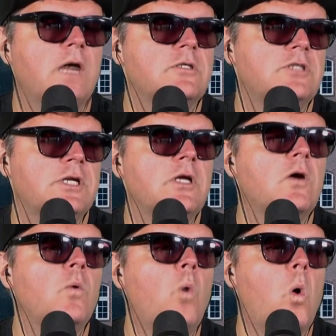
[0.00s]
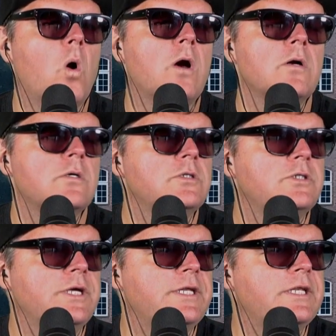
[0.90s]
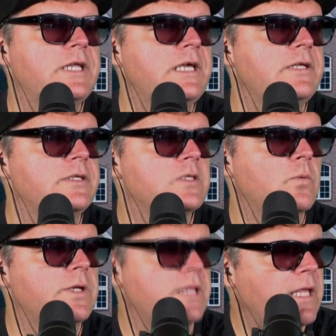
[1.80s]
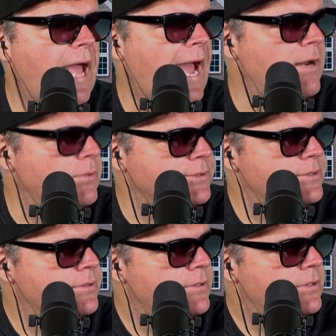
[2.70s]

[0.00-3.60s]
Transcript: She didn't go to war. She deals with animals,